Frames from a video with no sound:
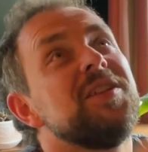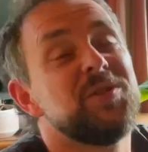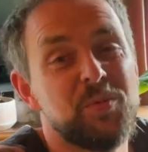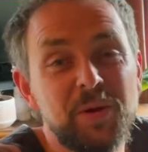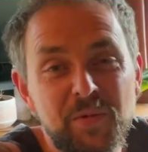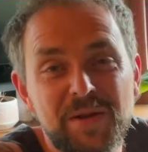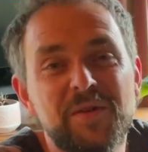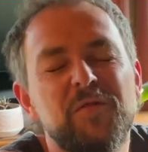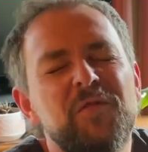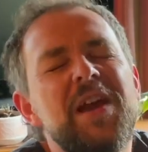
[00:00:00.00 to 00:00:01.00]
this is probably one of my
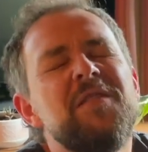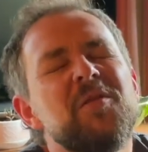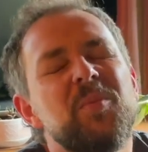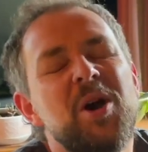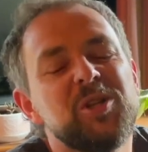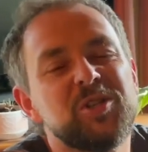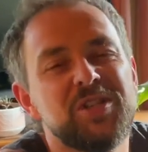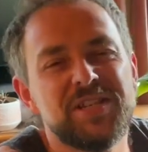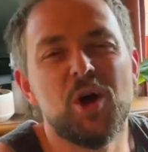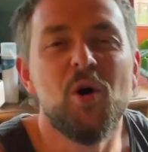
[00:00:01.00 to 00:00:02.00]
favorite
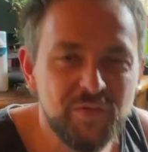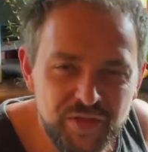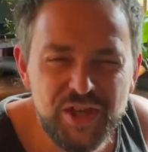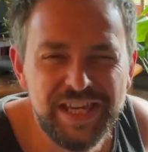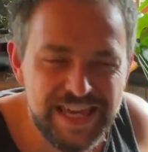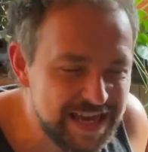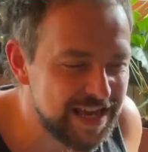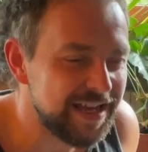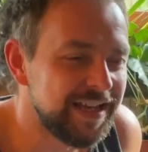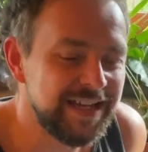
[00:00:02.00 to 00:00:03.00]
purchases of the
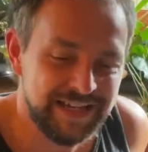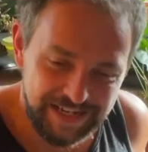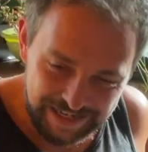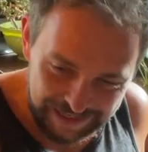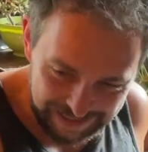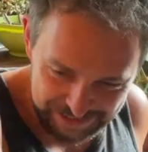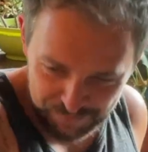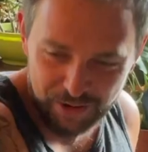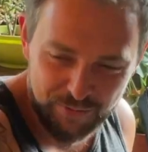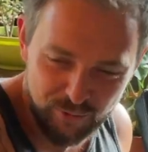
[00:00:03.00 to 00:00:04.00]
year, is
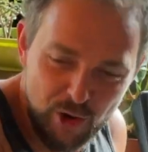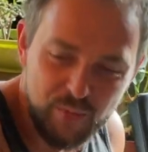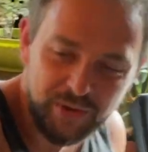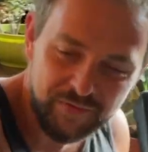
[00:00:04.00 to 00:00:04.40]
my robot